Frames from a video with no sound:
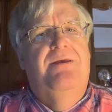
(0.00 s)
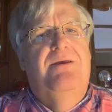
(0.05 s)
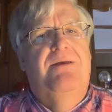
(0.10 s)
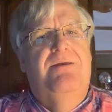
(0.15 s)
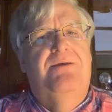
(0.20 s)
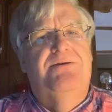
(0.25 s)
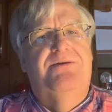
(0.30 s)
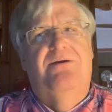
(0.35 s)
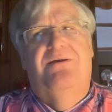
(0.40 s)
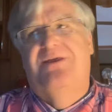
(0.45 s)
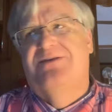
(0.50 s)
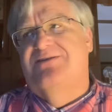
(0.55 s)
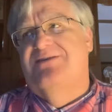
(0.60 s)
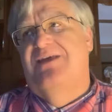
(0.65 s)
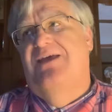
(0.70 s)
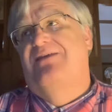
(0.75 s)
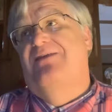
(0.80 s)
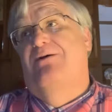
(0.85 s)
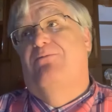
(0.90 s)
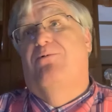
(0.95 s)
So let's
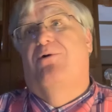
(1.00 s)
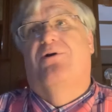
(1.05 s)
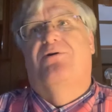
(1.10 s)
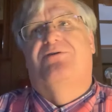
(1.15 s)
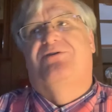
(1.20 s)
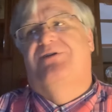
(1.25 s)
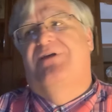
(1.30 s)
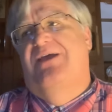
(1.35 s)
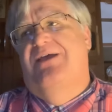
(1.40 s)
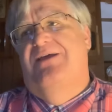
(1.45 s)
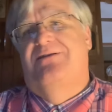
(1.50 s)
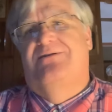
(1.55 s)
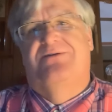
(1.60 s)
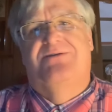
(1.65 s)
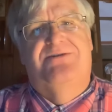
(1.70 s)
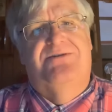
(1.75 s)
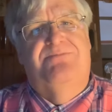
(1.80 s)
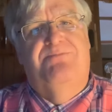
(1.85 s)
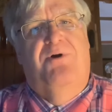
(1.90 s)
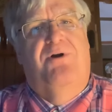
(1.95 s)
say there were 10
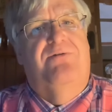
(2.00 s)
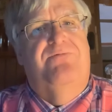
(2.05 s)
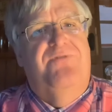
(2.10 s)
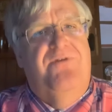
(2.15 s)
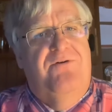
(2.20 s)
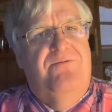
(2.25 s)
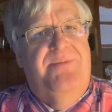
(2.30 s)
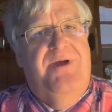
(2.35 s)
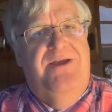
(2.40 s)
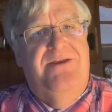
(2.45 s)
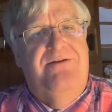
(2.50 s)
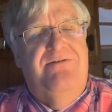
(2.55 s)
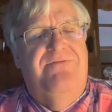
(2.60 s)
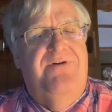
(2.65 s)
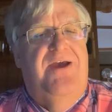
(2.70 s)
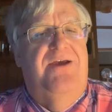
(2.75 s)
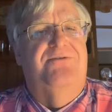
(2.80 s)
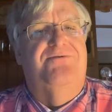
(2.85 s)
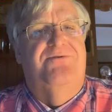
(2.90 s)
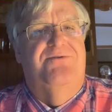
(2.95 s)
smartphone
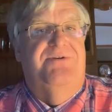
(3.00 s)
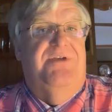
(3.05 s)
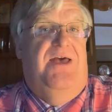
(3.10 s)
manufacturers.